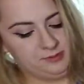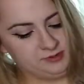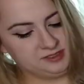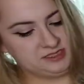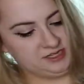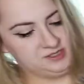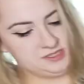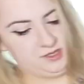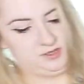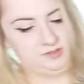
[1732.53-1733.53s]
remember what the style
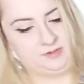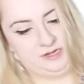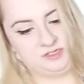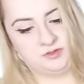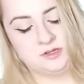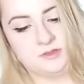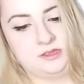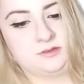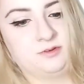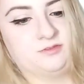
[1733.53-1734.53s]
is called, but I do know
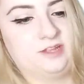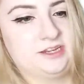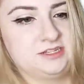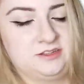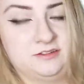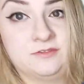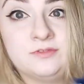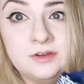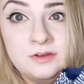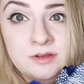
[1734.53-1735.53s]
that the
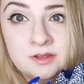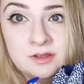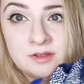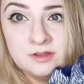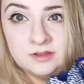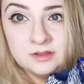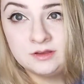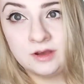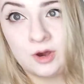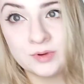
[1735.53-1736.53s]
reflective
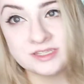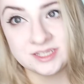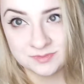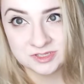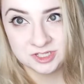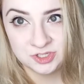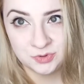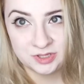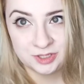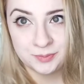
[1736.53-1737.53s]
always seems to
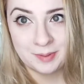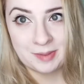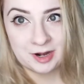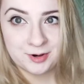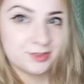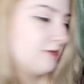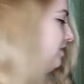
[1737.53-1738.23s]
do a little bit better